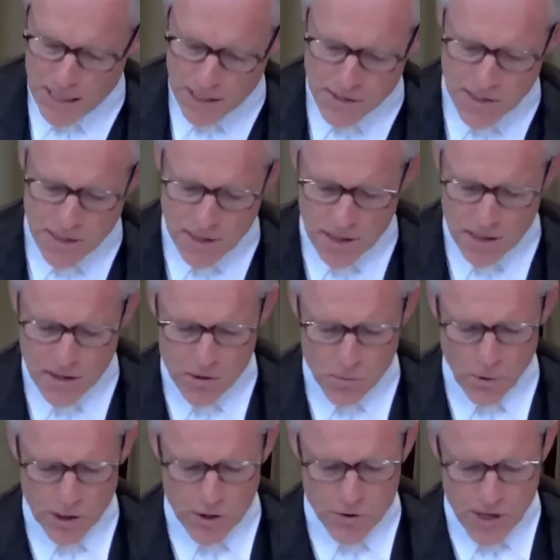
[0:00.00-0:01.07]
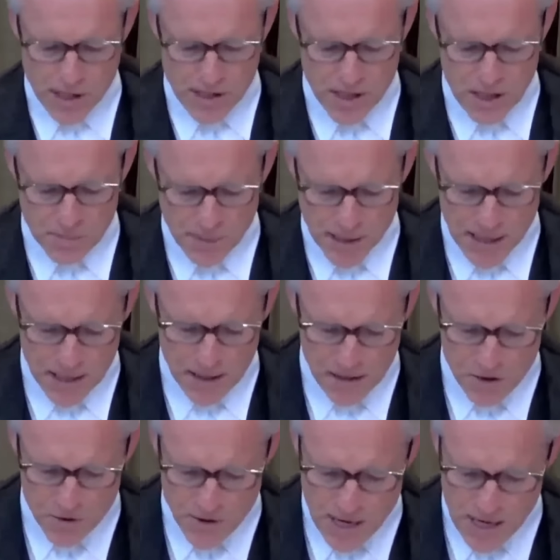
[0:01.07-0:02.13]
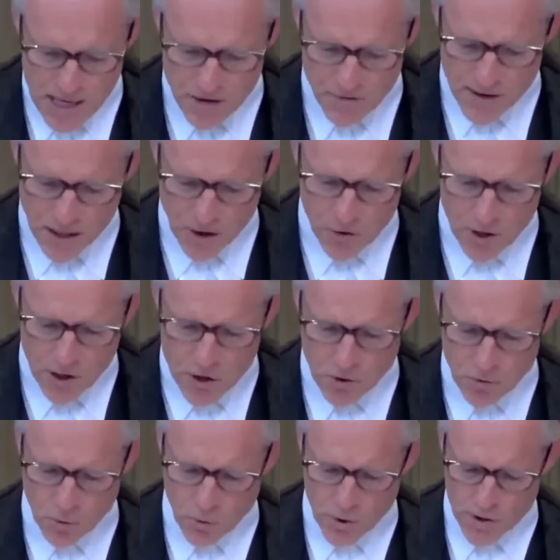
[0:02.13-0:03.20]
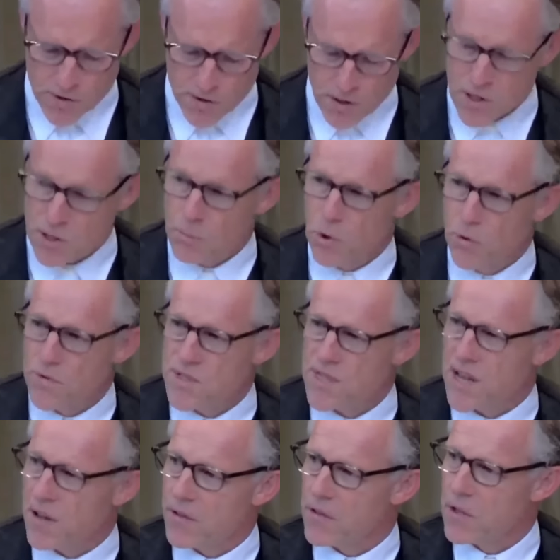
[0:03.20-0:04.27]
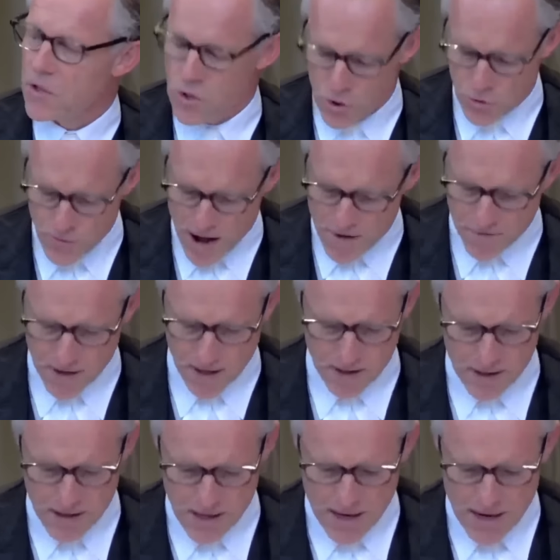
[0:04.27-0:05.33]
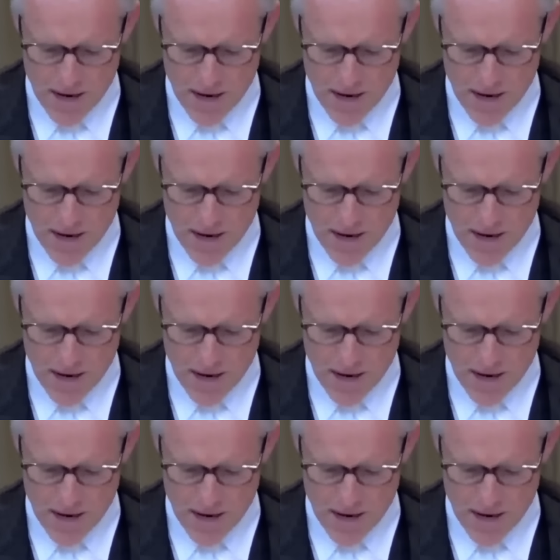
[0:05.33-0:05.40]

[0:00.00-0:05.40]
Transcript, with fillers: Palestinians were instructed by Israeli evacuation orders to move south to Rafah